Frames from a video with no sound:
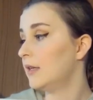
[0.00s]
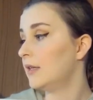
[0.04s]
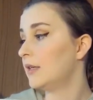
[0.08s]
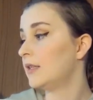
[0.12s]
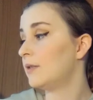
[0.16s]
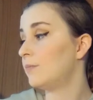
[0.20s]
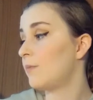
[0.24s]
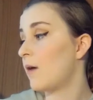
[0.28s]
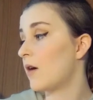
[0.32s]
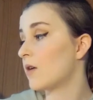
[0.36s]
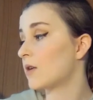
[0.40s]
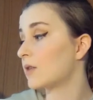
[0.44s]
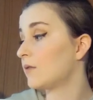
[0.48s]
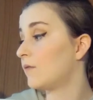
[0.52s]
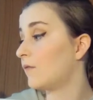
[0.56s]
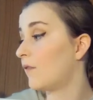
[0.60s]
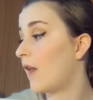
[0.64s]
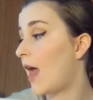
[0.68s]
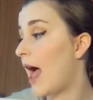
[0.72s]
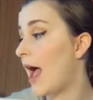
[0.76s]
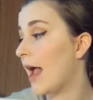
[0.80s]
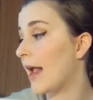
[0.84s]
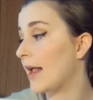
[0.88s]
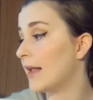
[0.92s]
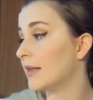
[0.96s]
Sparks
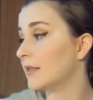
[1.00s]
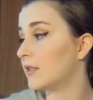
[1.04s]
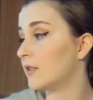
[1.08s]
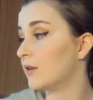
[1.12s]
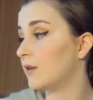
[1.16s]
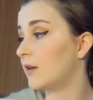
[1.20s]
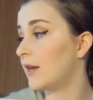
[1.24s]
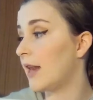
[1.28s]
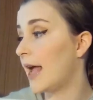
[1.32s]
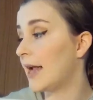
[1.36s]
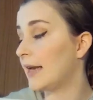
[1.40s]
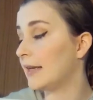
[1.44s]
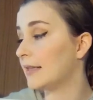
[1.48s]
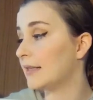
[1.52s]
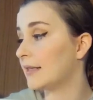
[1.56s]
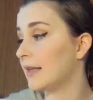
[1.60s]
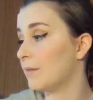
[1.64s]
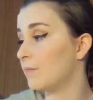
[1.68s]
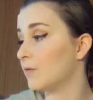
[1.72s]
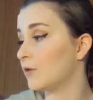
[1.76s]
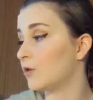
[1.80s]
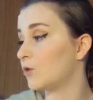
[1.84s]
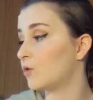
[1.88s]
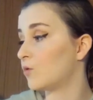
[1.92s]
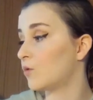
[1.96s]
fly as though
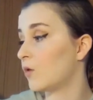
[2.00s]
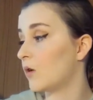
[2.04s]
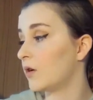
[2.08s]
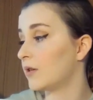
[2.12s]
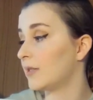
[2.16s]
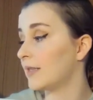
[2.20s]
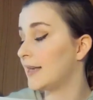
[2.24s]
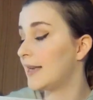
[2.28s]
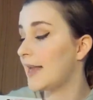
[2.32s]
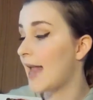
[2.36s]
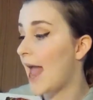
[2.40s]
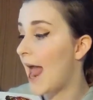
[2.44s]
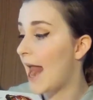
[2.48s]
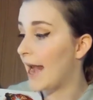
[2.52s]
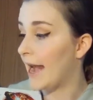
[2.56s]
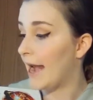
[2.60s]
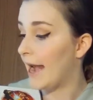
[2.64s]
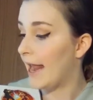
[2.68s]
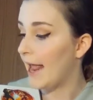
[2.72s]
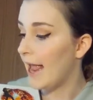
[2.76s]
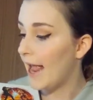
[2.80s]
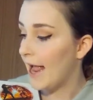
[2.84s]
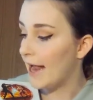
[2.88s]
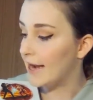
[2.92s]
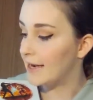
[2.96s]
lightsabers cross again
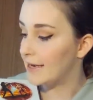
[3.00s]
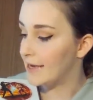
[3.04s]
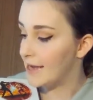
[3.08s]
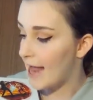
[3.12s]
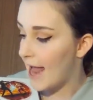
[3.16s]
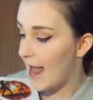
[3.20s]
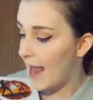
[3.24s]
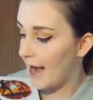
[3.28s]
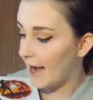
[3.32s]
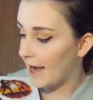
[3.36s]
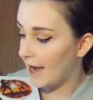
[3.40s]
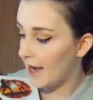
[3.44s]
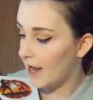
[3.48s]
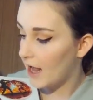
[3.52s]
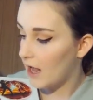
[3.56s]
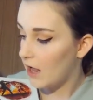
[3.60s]
and again.